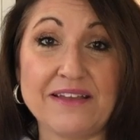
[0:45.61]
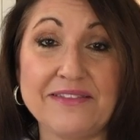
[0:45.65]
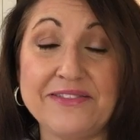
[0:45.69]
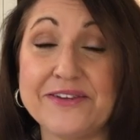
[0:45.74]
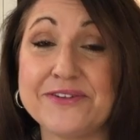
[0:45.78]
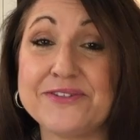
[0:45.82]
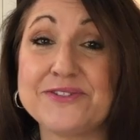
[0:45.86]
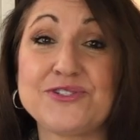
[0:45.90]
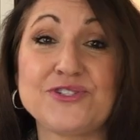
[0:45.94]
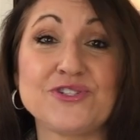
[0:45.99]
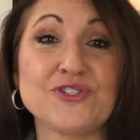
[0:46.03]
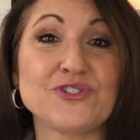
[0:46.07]

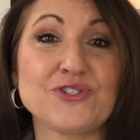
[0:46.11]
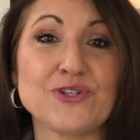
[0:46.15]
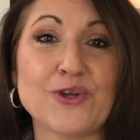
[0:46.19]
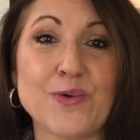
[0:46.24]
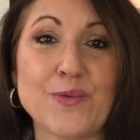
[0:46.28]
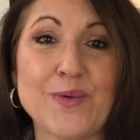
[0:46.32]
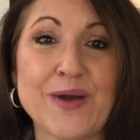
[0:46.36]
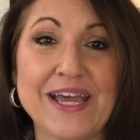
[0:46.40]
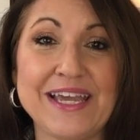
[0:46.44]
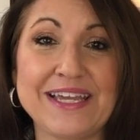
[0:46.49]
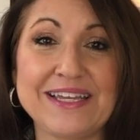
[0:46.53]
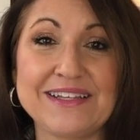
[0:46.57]
There's just no
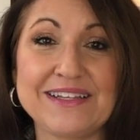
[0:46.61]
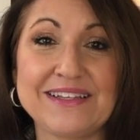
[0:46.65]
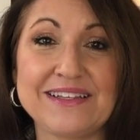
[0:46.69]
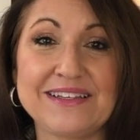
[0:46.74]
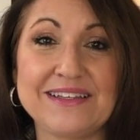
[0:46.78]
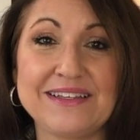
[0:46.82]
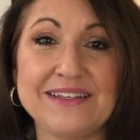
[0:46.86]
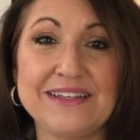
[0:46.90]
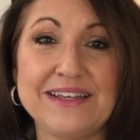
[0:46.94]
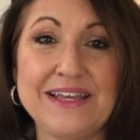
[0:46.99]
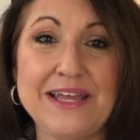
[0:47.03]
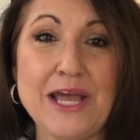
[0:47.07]
way.
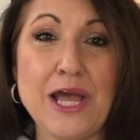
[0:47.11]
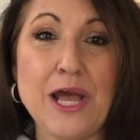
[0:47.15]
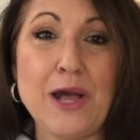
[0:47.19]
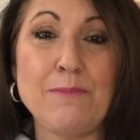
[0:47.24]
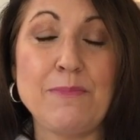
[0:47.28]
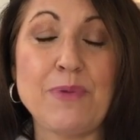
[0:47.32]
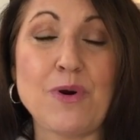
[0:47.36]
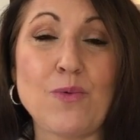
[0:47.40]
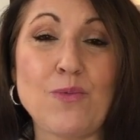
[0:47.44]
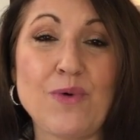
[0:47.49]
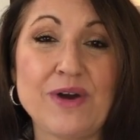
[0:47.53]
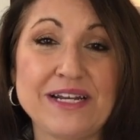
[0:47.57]

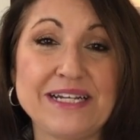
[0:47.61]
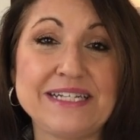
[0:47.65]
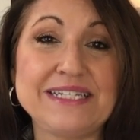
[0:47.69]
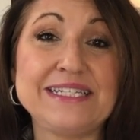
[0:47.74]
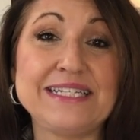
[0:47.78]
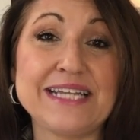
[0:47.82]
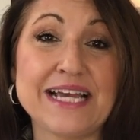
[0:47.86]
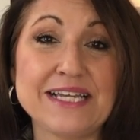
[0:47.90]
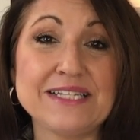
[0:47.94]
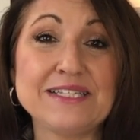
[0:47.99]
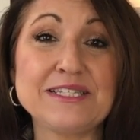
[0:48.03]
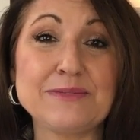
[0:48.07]
But what it
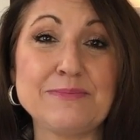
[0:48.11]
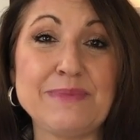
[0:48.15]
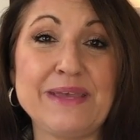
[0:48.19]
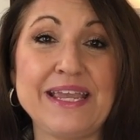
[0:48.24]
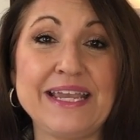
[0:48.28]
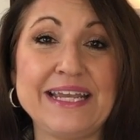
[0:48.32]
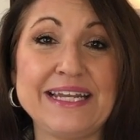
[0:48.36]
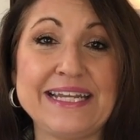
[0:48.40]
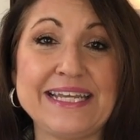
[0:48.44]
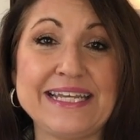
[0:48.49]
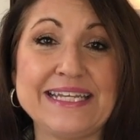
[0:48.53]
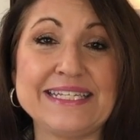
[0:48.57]
does
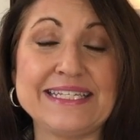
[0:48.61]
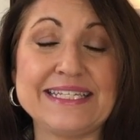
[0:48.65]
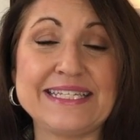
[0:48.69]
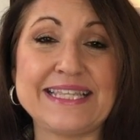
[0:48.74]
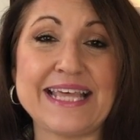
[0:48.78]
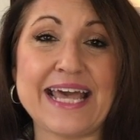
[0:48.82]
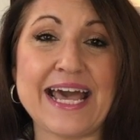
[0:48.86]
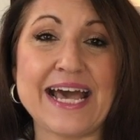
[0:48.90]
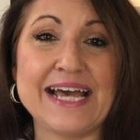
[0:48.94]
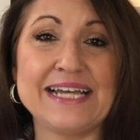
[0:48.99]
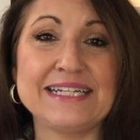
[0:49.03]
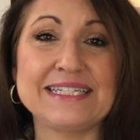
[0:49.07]
mean is
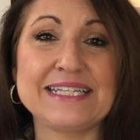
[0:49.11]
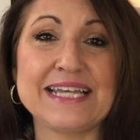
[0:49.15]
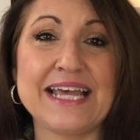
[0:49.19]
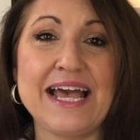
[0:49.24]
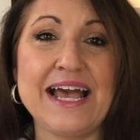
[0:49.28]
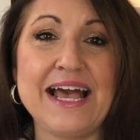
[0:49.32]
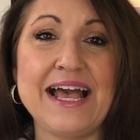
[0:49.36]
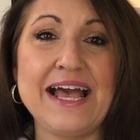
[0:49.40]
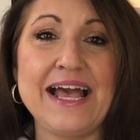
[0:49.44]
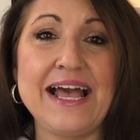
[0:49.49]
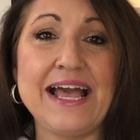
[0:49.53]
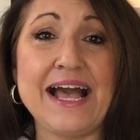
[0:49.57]
that
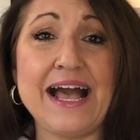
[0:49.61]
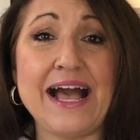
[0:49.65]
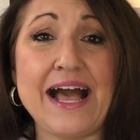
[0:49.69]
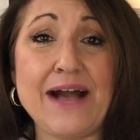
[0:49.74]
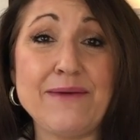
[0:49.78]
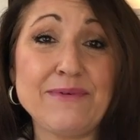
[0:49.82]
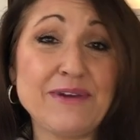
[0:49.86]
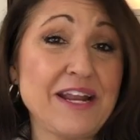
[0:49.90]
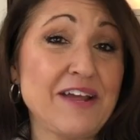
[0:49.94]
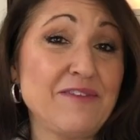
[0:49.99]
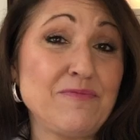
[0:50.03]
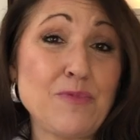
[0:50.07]

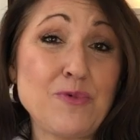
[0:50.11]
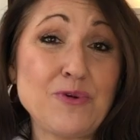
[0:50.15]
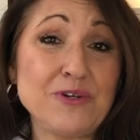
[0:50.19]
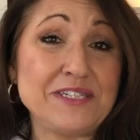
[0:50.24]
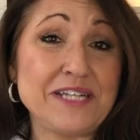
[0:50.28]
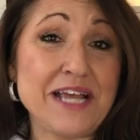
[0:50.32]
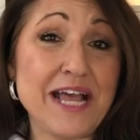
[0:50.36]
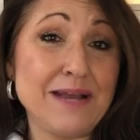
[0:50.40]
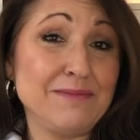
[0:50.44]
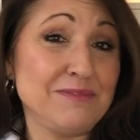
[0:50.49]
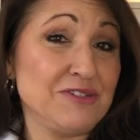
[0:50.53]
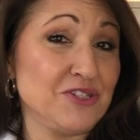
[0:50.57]
I'm gonna have more
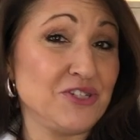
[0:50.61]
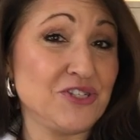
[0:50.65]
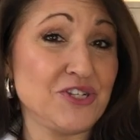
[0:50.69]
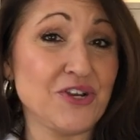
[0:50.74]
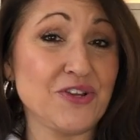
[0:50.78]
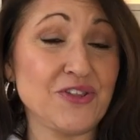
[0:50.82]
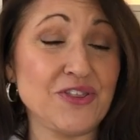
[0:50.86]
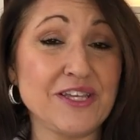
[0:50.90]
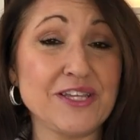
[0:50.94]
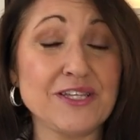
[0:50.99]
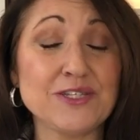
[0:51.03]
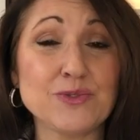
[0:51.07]
time to
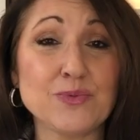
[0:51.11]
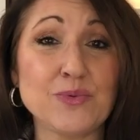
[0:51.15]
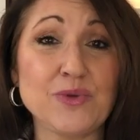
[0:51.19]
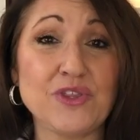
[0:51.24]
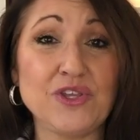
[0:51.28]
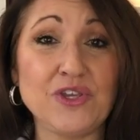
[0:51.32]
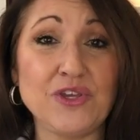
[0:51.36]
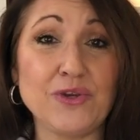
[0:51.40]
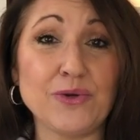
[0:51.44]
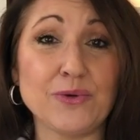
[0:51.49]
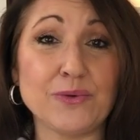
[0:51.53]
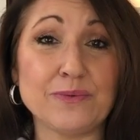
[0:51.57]
share things
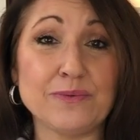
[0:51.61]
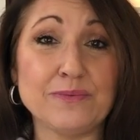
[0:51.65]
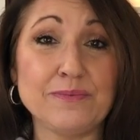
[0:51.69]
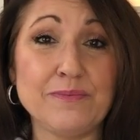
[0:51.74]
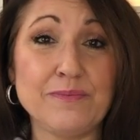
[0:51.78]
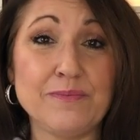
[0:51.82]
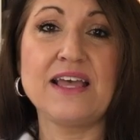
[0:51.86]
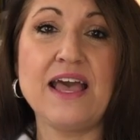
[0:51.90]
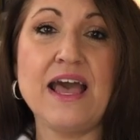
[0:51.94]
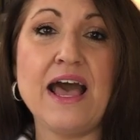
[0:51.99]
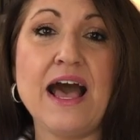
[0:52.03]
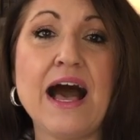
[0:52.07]
with you.
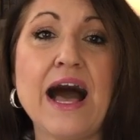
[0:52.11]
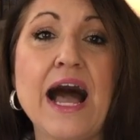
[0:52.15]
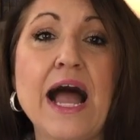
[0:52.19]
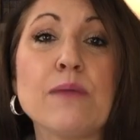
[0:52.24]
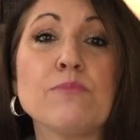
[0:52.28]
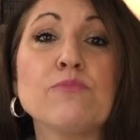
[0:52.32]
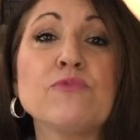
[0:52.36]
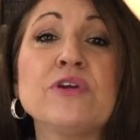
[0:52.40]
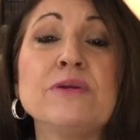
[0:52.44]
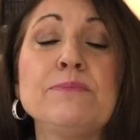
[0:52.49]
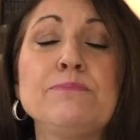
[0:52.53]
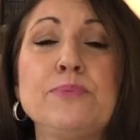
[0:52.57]

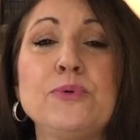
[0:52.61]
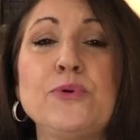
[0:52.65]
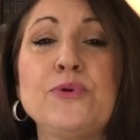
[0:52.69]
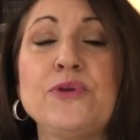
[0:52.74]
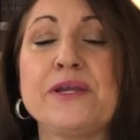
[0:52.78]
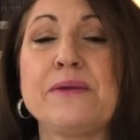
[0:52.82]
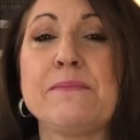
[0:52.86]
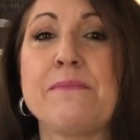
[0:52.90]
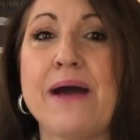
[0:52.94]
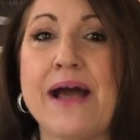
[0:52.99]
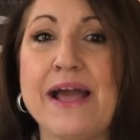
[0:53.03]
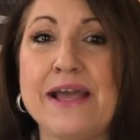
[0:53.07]
I'm
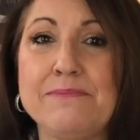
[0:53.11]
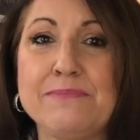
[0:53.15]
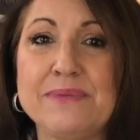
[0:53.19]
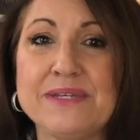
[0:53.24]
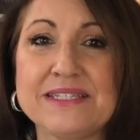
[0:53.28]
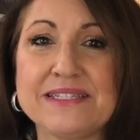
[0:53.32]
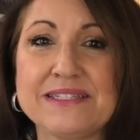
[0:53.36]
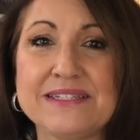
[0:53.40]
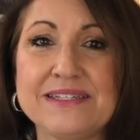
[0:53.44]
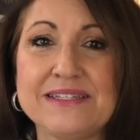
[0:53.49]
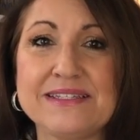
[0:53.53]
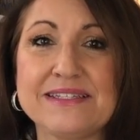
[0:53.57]
rebooting my
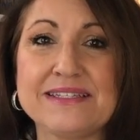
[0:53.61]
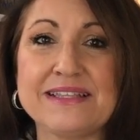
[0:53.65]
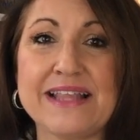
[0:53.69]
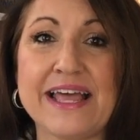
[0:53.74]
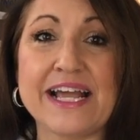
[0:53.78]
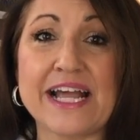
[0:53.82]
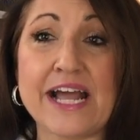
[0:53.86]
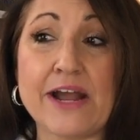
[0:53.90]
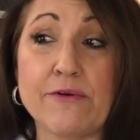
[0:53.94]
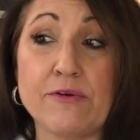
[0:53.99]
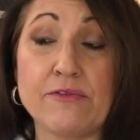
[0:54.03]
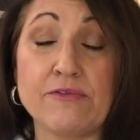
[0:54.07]
business
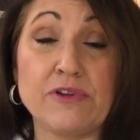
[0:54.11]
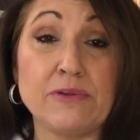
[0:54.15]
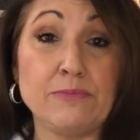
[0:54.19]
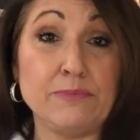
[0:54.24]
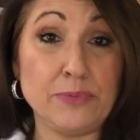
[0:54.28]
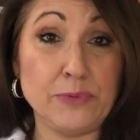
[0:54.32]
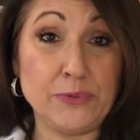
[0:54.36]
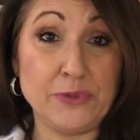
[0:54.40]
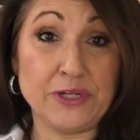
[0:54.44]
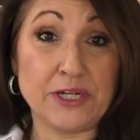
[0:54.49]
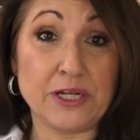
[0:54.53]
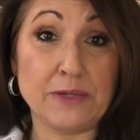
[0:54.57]
like I would
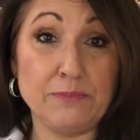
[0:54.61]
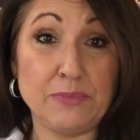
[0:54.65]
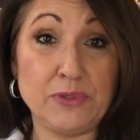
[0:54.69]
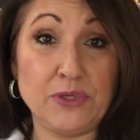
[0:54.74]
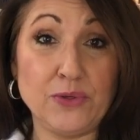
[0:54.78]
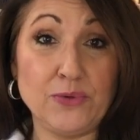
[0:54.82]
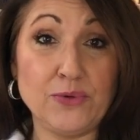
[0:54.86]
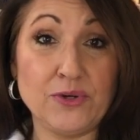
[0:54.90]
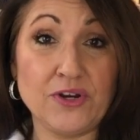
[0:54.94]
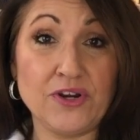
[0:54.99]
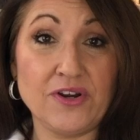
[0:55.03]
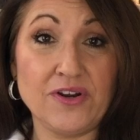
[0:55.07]
reboot a
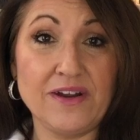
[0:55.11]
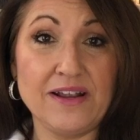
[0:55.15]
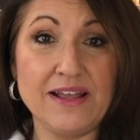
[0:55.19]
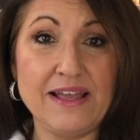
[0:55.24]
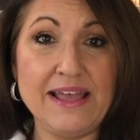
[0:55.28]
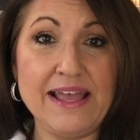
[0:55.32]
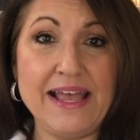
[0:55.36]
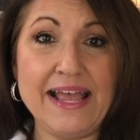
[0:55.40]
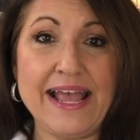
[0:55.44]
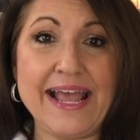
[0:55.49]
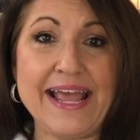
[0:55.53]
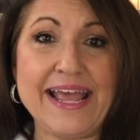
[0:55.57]
computer,
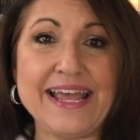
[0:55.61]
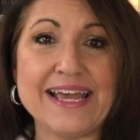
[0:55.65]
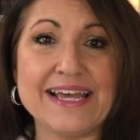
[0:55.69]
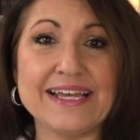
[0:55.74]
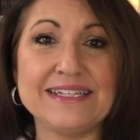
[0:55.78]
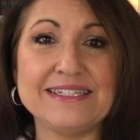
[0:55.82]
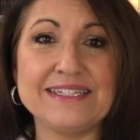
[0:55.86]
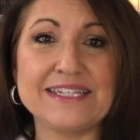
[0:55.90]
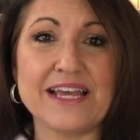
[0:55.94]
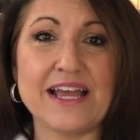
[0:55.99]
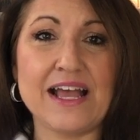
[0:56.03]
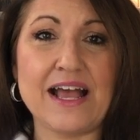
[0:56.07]

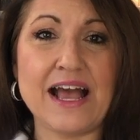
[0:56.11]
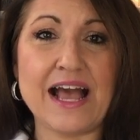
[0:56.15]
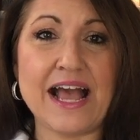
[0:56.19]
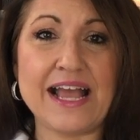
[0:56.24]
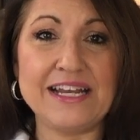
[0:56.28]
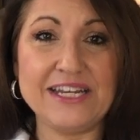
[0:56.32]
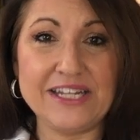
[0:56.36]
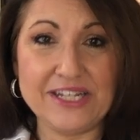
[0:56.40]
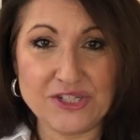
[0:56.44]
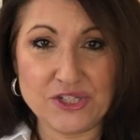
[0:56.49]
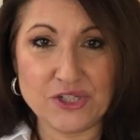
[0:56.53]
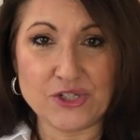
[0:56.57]
and I
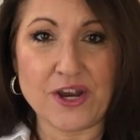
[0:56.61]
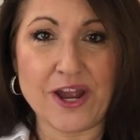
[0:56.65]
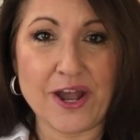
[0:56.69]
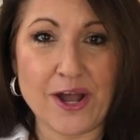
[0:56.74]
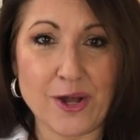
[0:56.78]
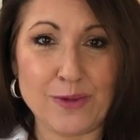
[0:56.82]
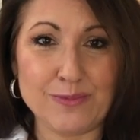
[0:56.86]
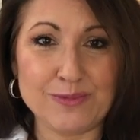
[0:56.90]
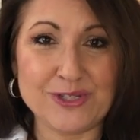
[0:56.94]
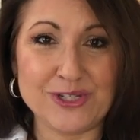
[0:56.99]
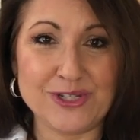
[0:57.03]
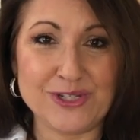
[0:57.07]
need your
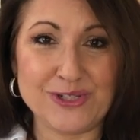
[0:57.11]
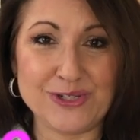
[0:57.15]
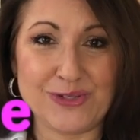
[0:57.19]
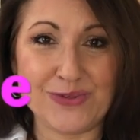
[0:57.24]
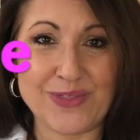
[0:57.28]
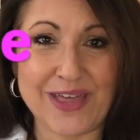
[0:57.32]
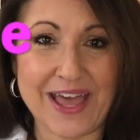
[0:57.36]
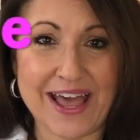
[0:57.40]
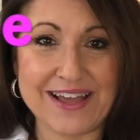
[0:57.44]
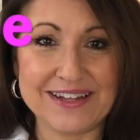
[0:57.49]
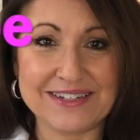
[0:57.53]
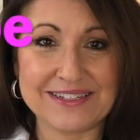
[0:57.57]
help to do
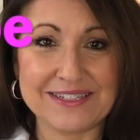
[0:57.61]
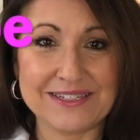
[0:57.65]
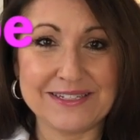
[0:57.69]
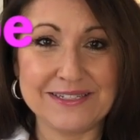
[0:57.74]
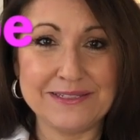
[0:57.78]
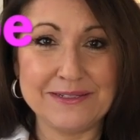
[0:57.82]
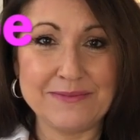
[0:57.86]
that.